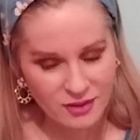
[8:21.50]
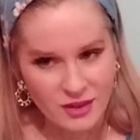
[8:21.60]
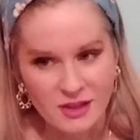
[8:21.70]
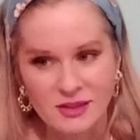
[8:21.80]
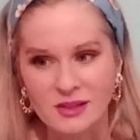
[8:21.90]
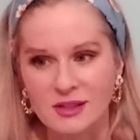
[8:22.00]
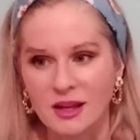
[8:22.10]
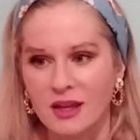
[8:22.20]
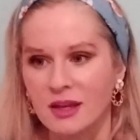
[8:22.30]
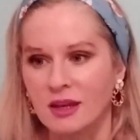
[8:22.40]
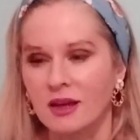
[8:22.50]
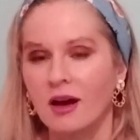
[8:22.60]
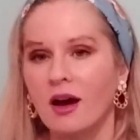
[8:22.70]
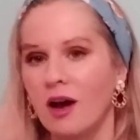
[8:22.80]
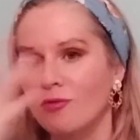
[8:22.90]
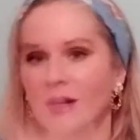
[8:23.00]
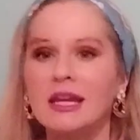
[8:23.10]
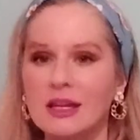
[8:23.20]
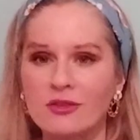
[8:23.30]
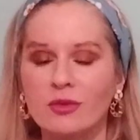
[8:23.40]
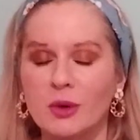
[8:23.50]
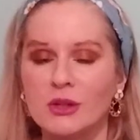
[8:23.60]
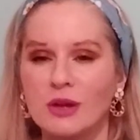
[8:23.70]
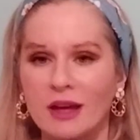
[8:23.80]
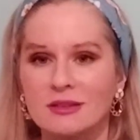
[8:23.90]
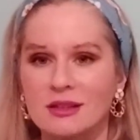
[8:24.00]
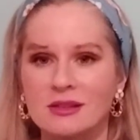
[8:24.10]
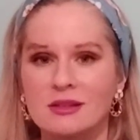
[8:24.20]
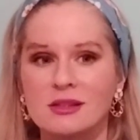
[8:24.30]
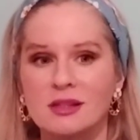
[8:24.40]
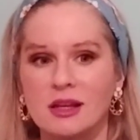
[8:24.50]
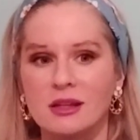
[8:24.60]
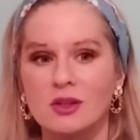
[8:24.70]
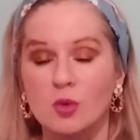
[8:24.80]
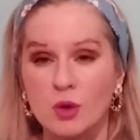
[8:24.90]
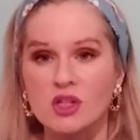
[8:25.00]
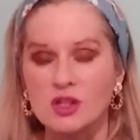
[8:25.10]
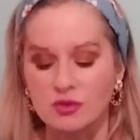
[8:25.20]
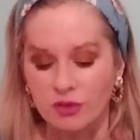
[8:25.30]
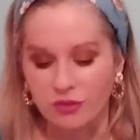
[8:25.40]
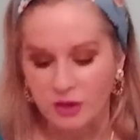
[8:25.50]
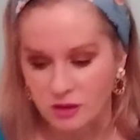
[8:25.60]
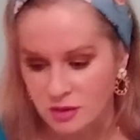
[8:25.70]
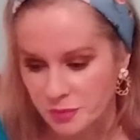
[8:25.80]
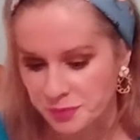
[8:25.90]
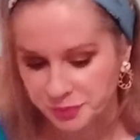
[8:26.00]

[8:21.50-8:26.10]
this is like relief when you get this. It's like your wish is fulfilled.